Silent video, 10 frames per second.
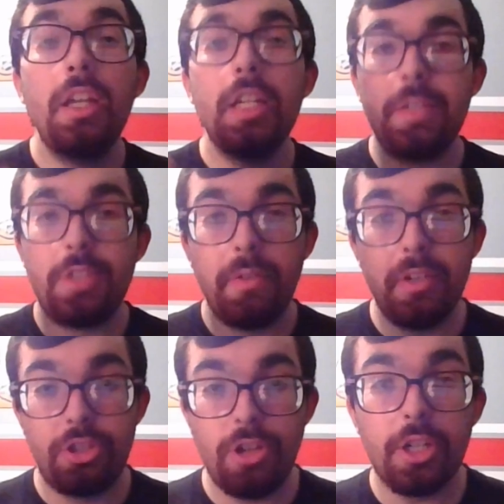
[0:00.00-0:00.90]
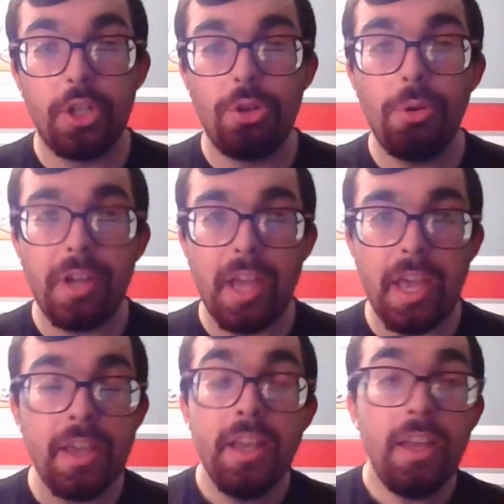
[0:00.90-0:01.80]
gives it over to Sean Couturier,
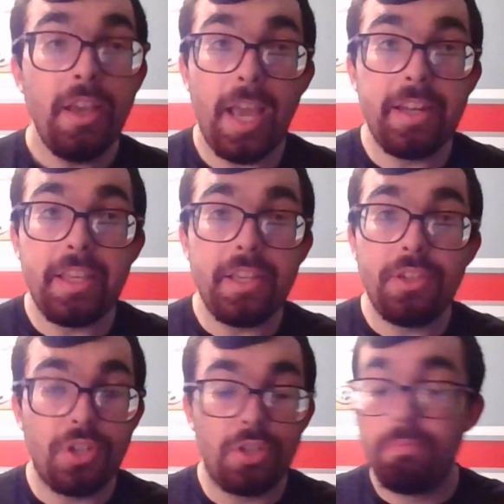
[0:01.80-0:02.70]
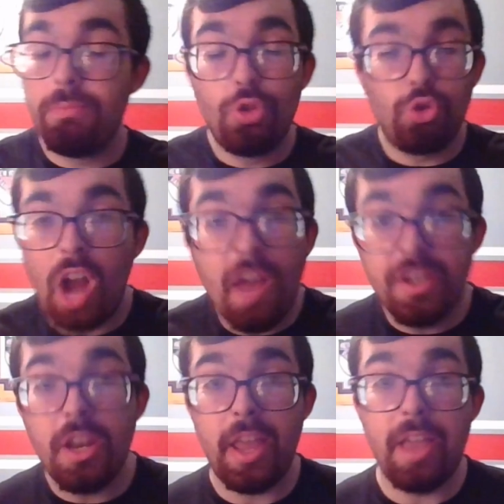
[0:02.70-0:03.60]
and he's just driving
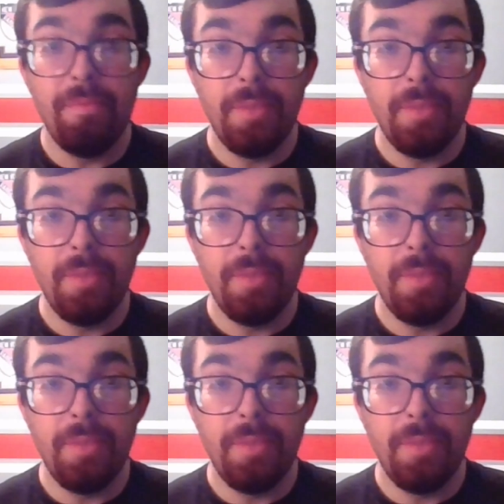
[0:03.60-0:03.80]
the net.